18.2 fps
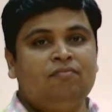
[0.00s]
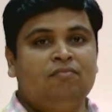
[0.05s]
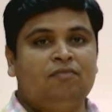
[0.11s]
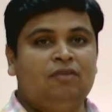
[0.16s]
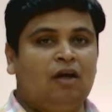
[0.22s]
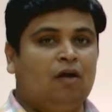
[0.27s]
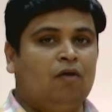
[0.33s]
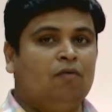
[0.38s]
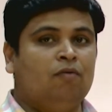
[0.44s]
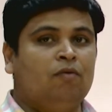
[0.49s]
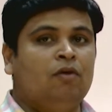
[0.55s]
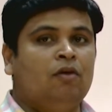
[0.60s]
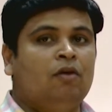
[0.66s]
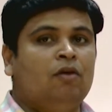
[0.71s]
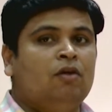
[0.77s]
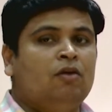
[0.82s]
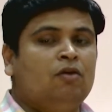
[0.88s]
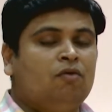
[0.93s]
Now
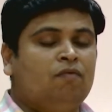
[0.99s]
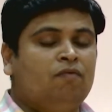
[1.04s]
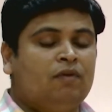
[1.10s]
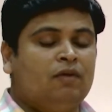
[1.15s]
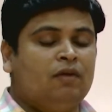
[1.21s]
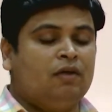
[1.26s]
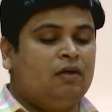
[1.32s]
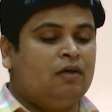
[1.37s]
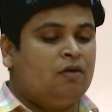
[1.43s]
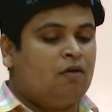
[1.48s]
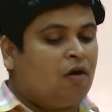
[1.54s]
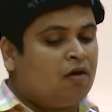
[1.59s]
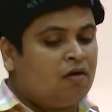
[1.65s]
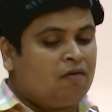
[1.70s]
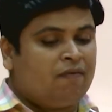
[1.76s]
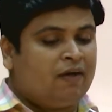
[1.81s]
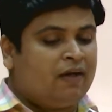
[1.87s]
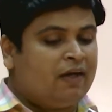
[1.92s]
so
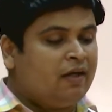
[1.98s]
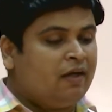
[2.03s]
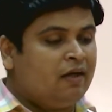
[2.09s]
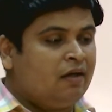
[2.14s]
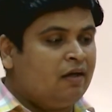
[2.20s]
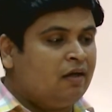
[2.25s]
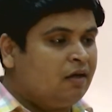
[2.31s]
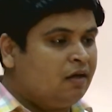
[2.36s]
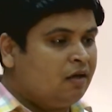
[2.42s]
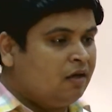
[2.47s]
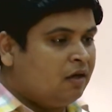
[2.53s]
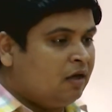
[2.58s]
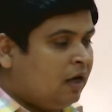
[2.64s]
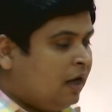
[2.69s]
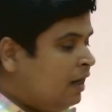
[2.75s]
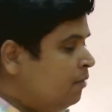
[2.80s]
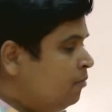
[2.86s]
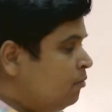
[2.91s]
don't worry,
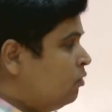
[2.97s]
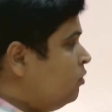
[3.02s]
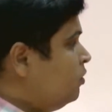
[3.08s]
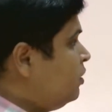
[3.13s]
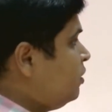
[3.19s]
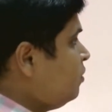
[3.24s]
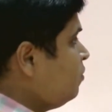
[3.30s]
I am going to